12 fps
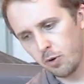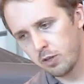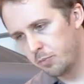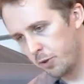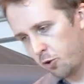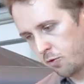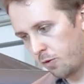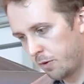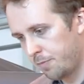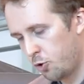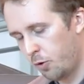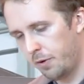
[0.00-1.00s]
pod, which is
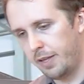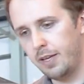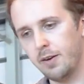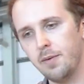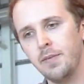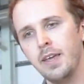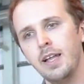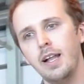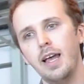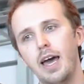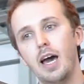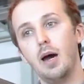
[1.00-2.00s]
not shown here,
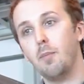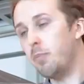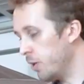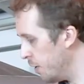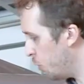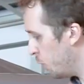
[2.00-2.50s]
uh, but